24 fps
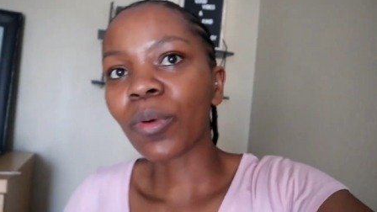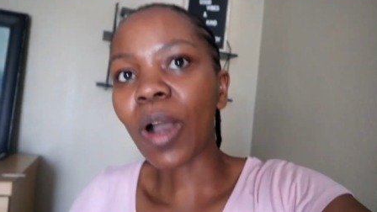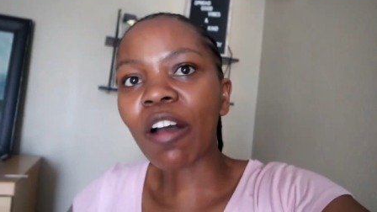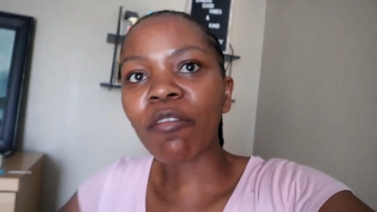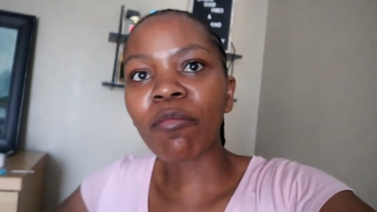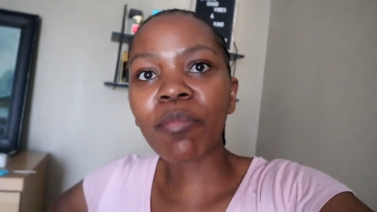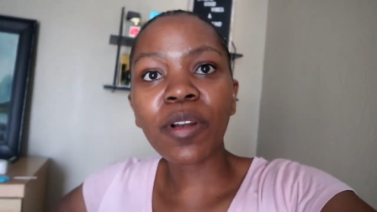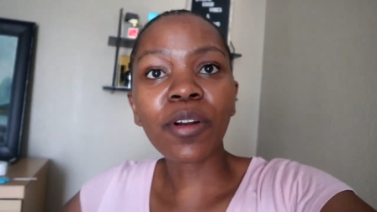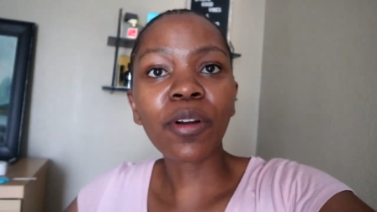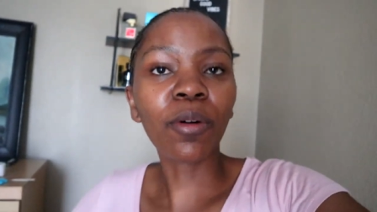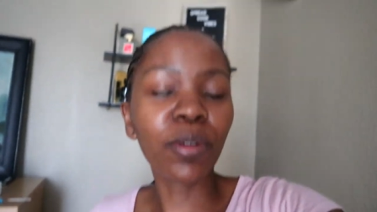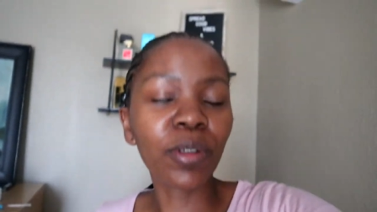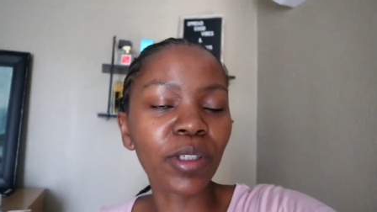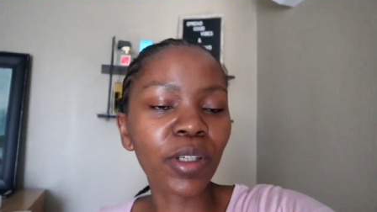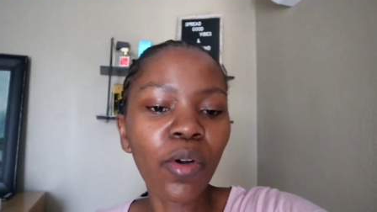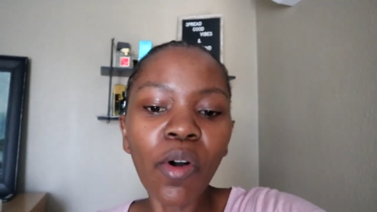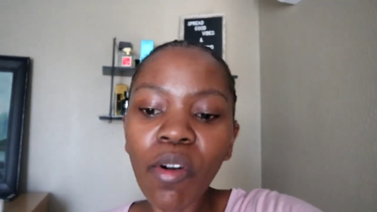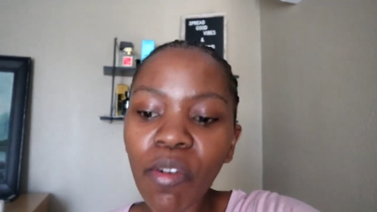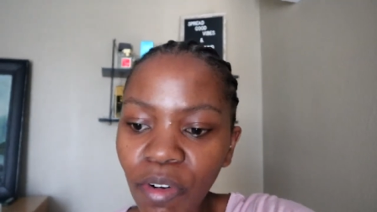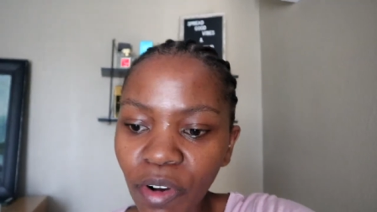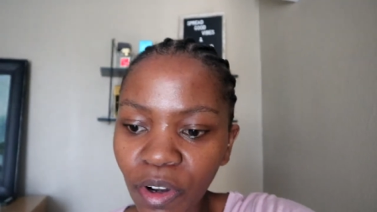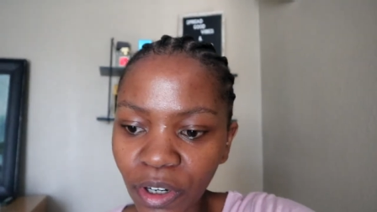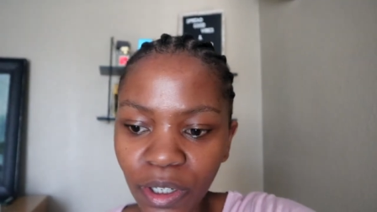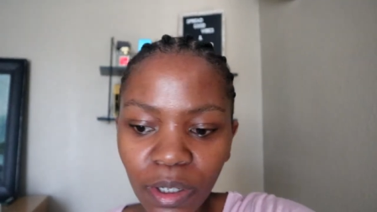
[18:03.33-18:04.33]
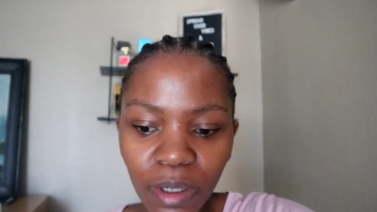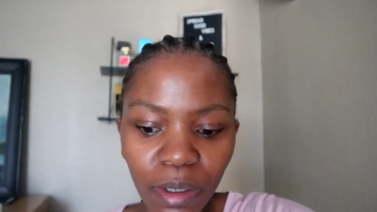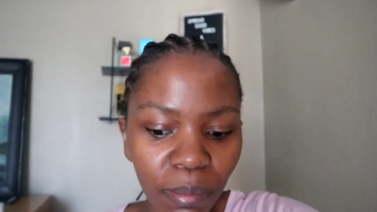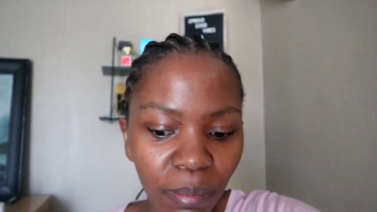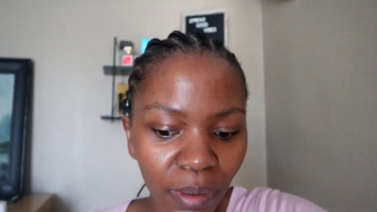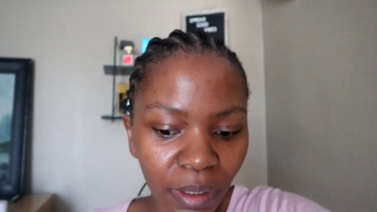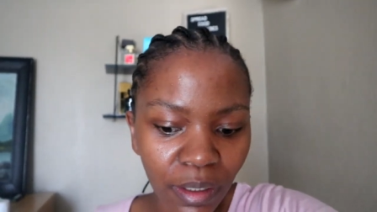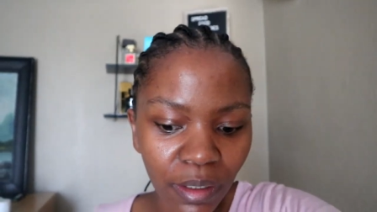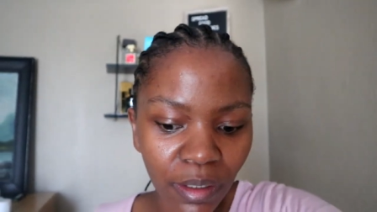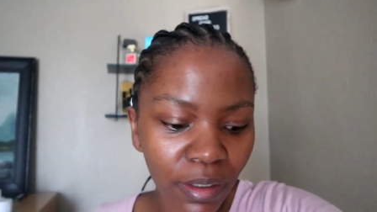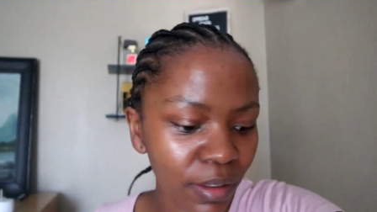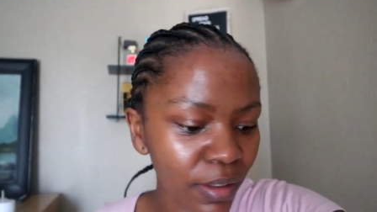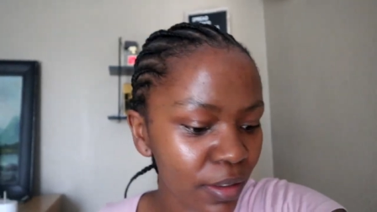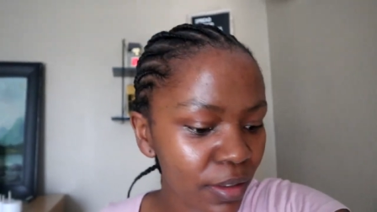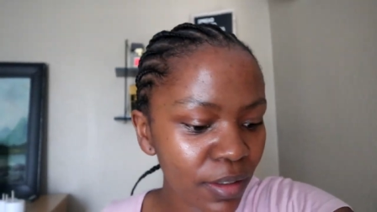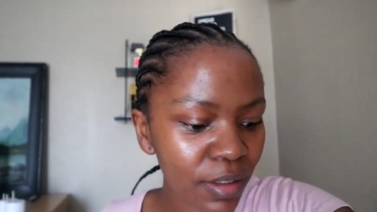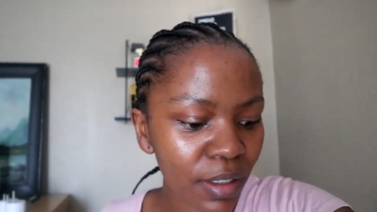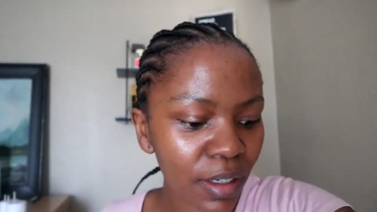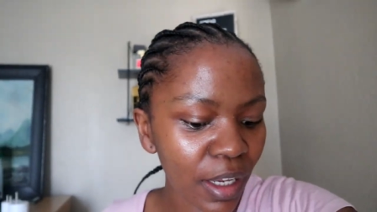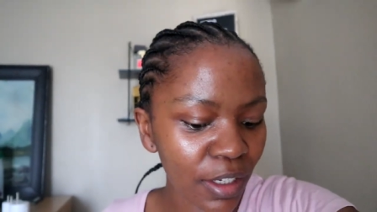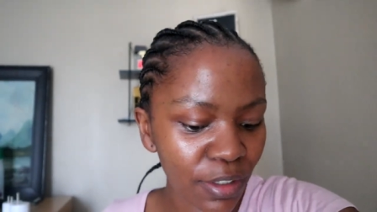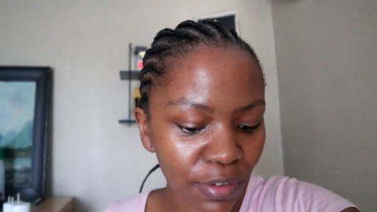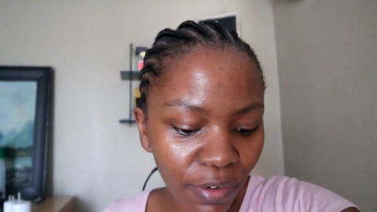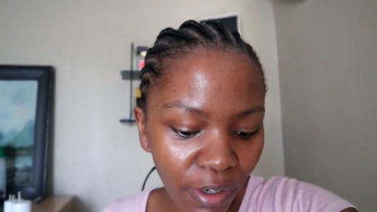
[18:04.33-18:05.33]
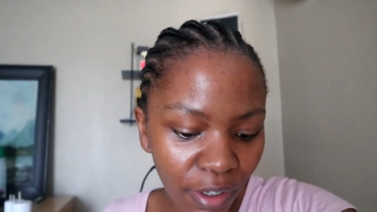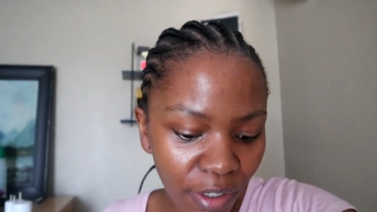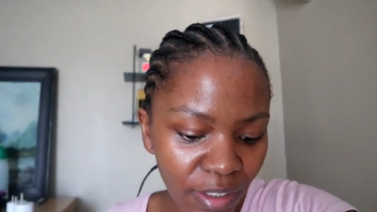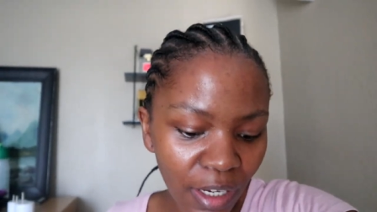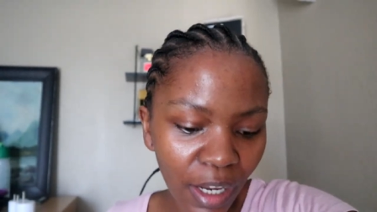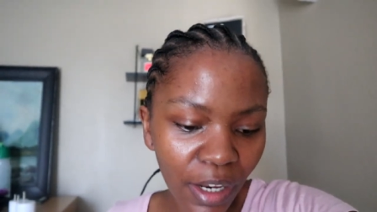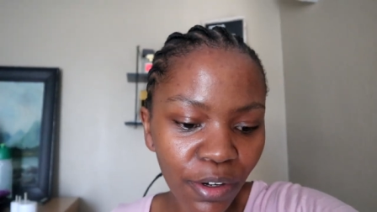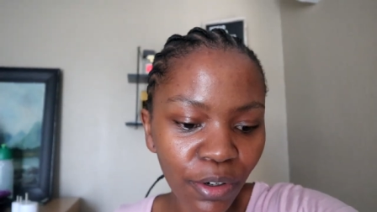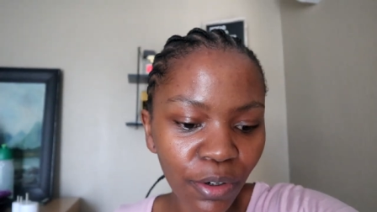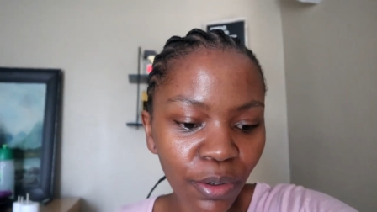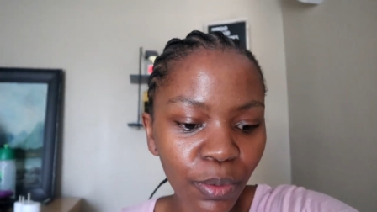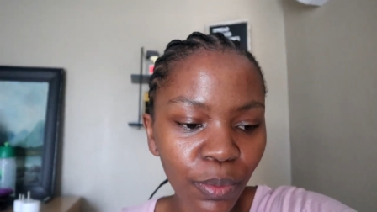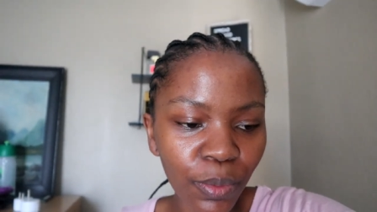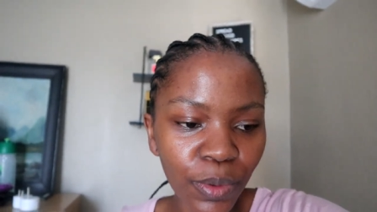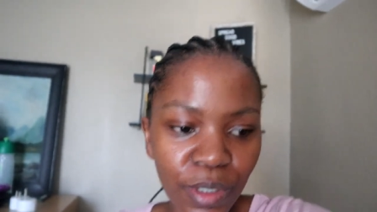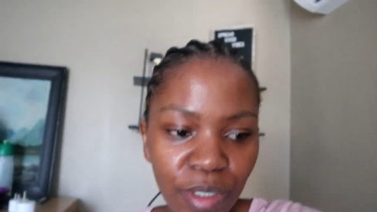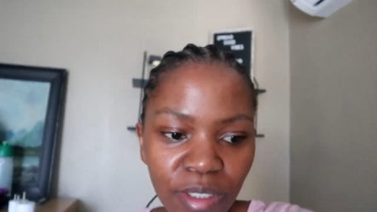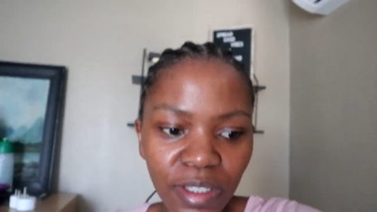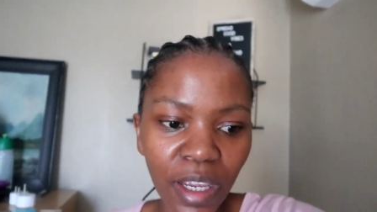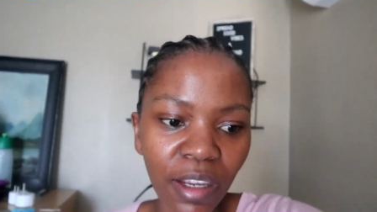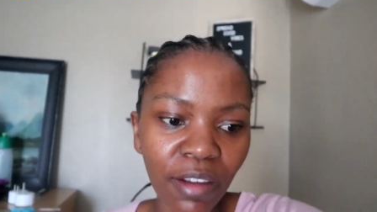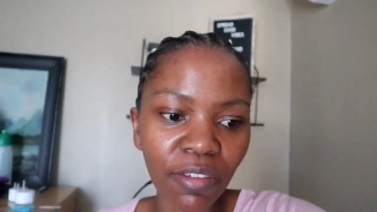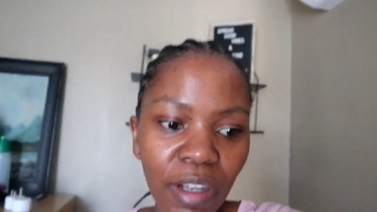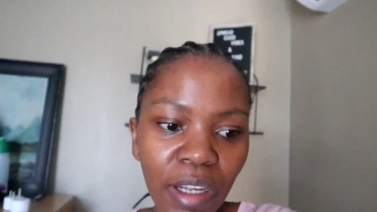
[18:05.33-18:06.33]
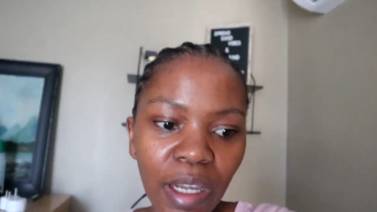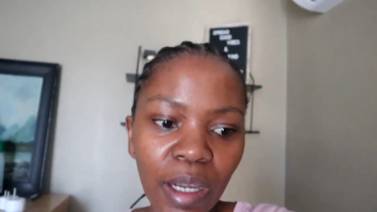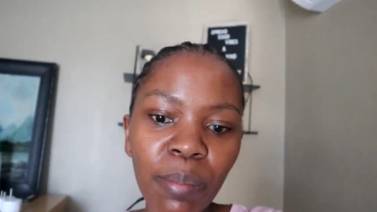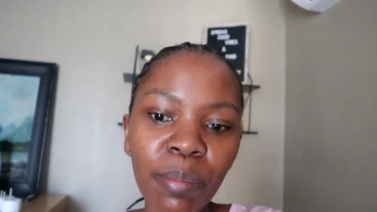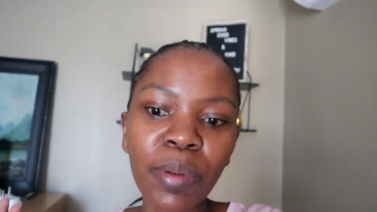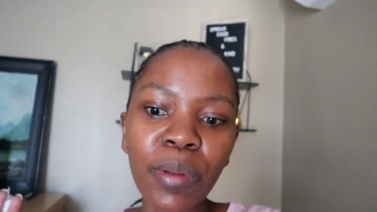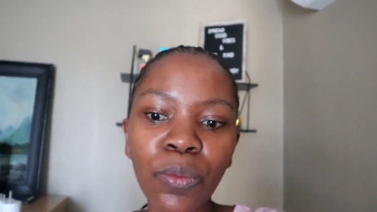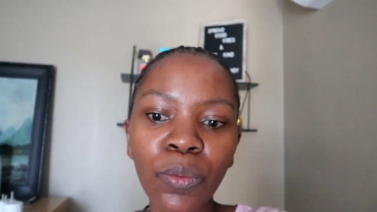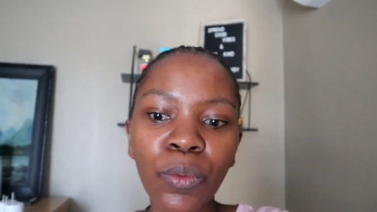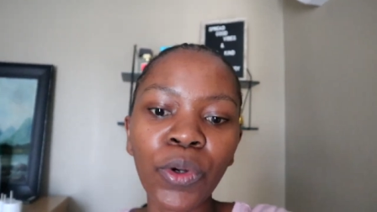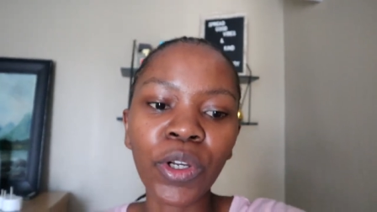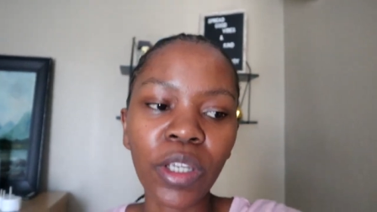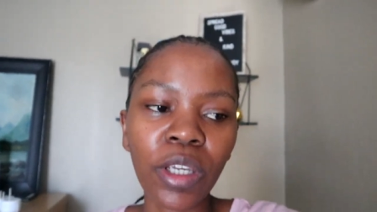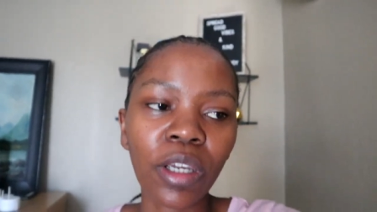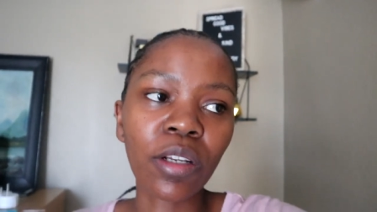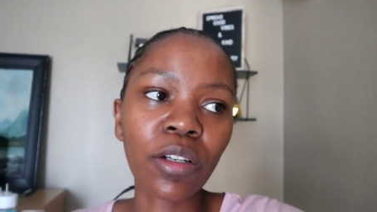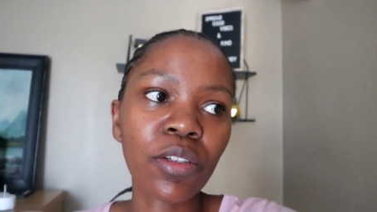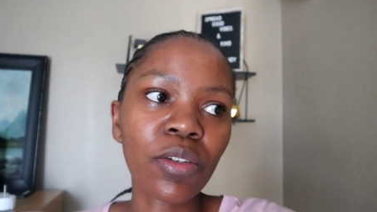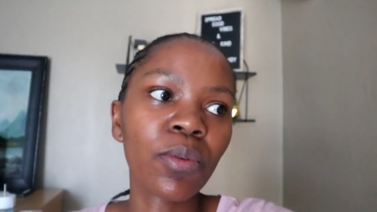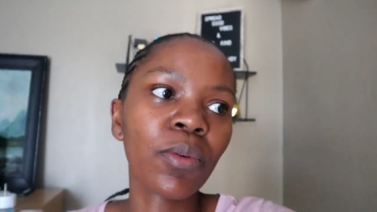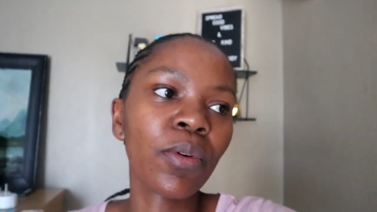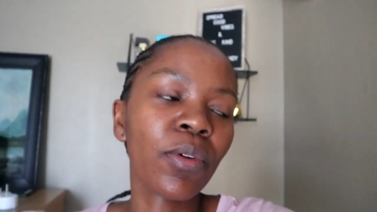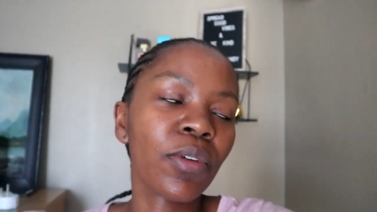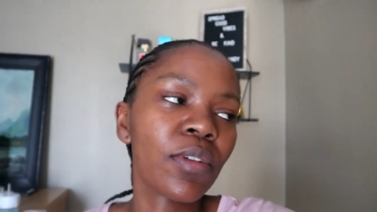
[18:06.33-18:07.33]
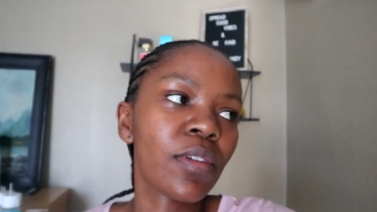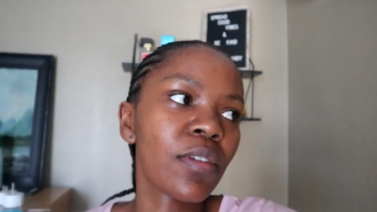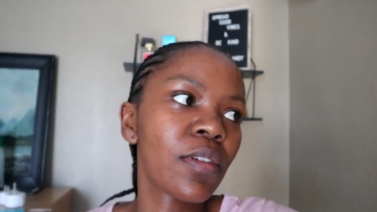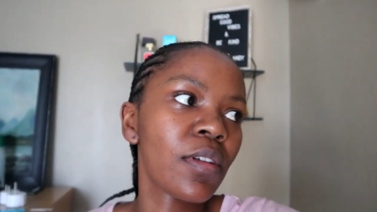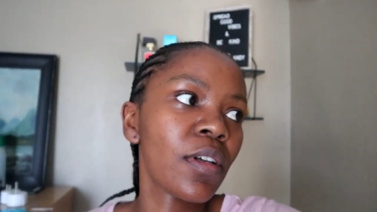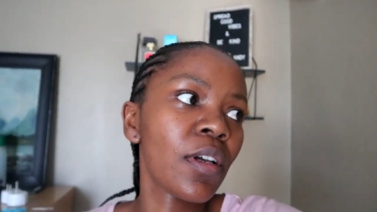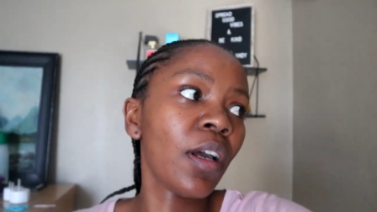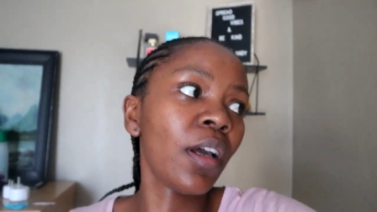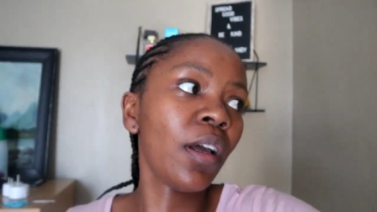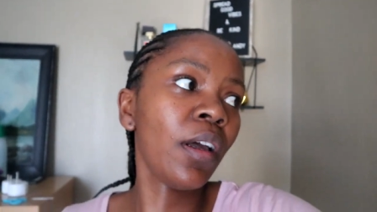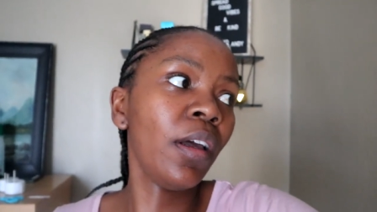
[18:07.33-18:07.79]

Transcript: I've been holding off on it because as far as I know, we're saving up and working towards